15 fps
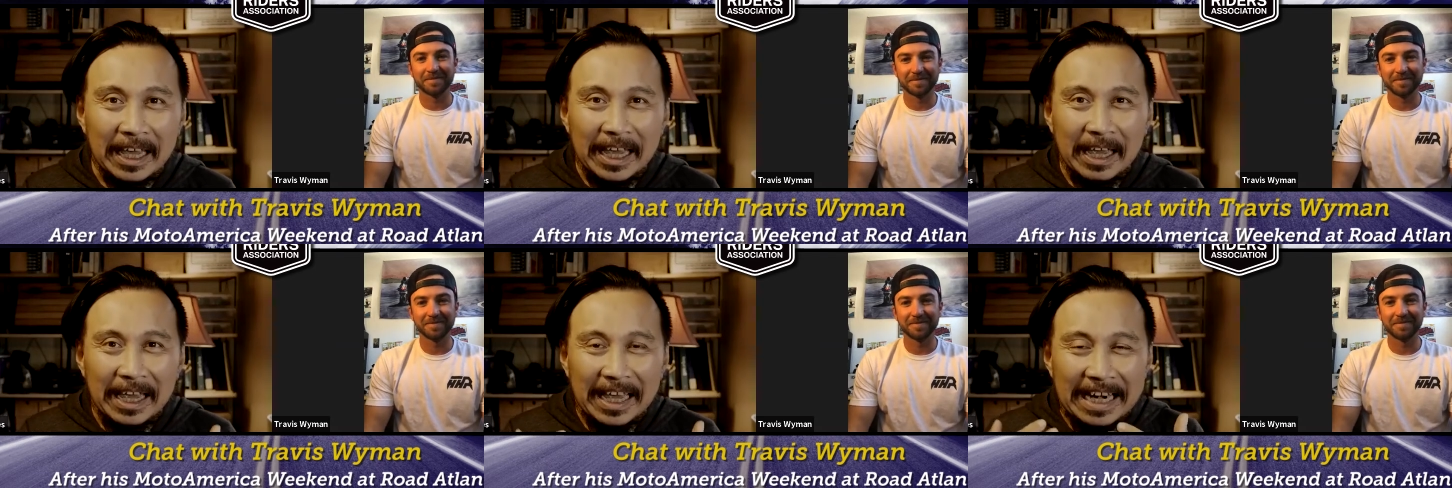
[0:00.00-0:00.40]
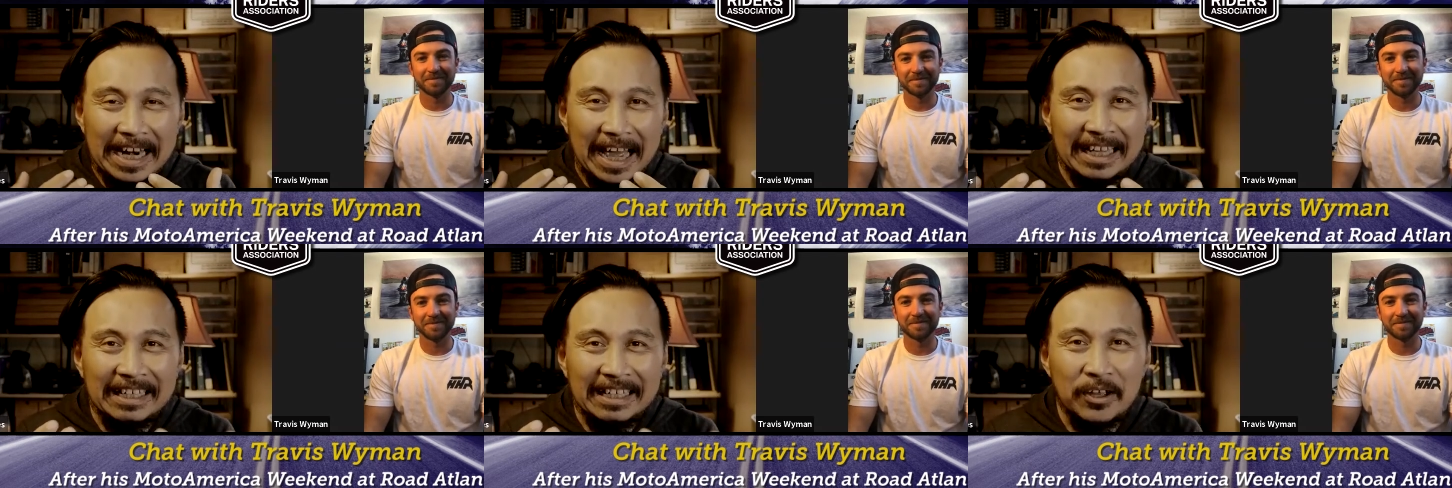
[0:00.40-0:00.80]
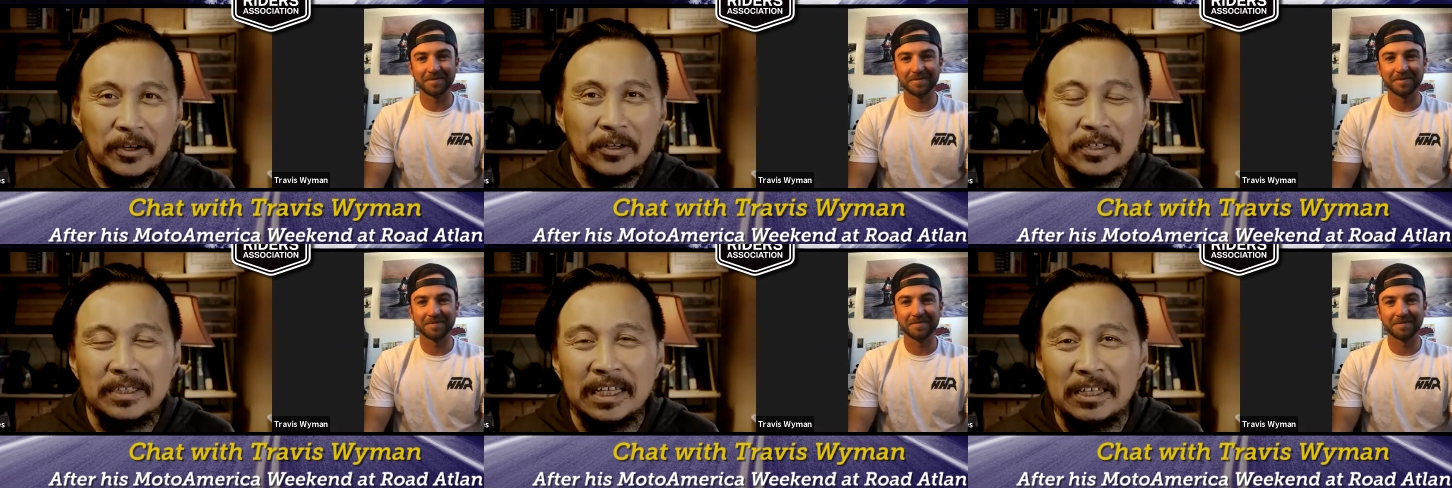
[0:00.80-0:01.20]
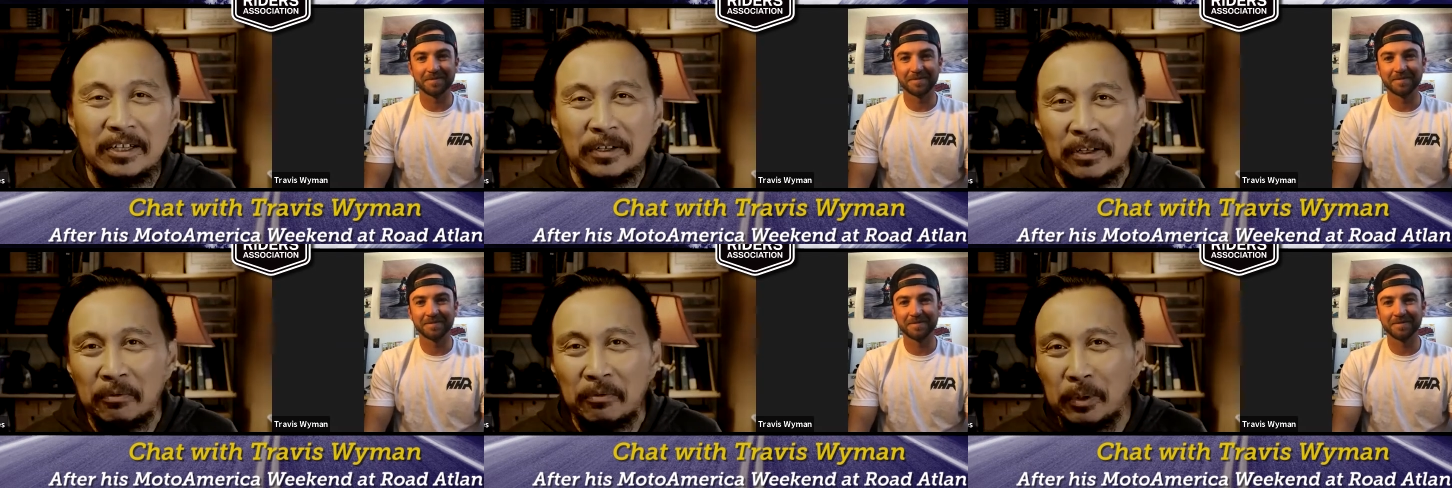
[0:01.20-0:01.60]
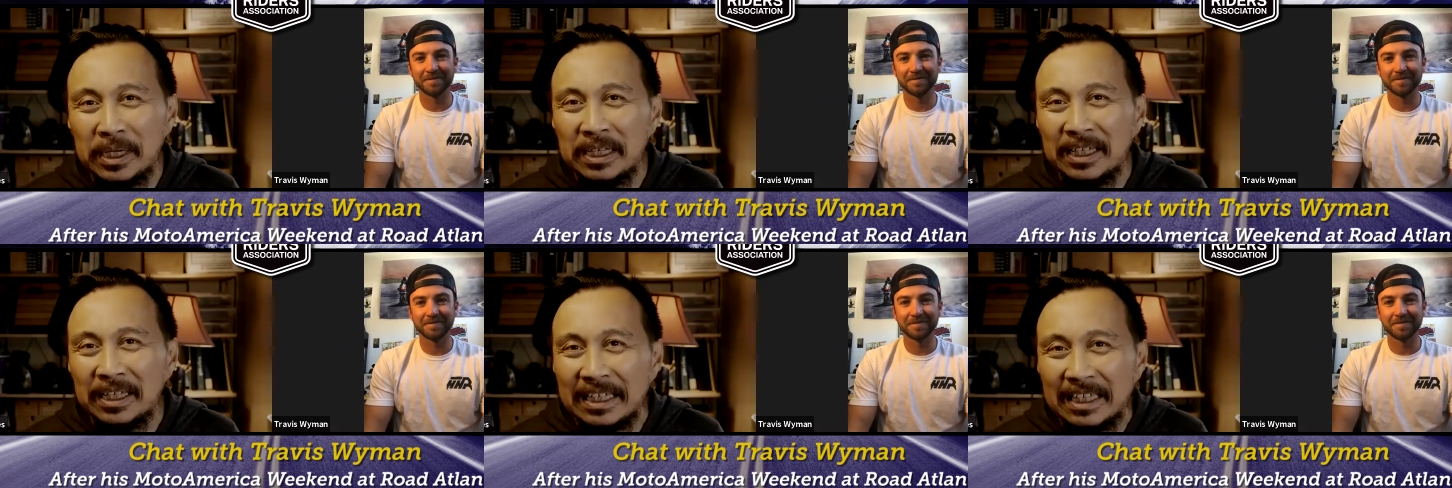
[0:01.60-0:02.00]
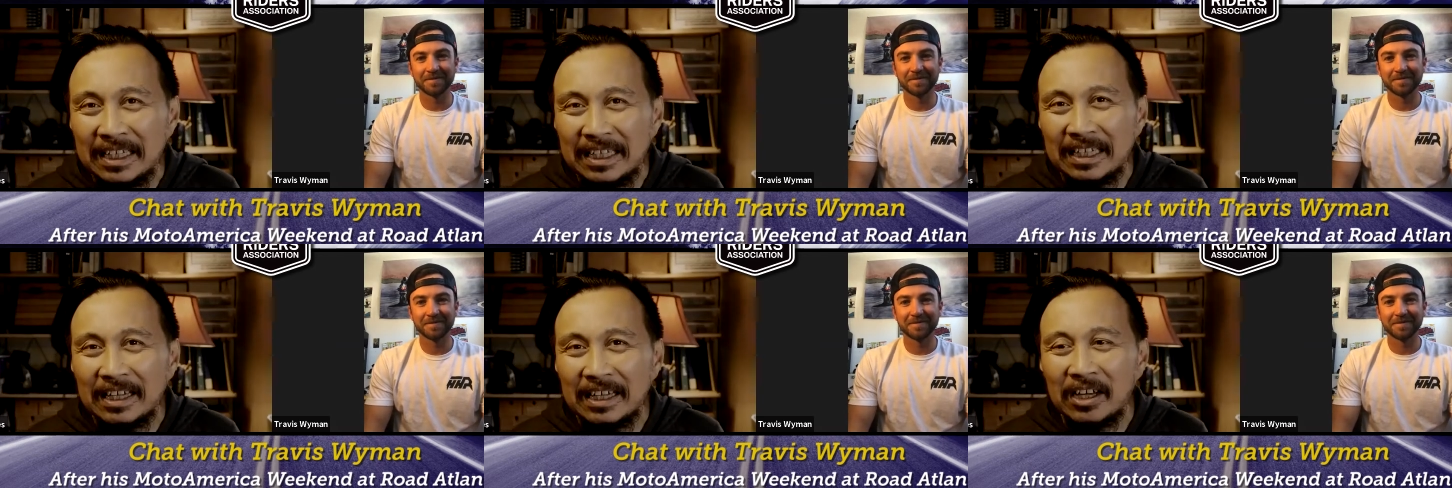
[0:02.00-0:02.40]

Speaker 1: and i noticed that you didn't wheelie uh,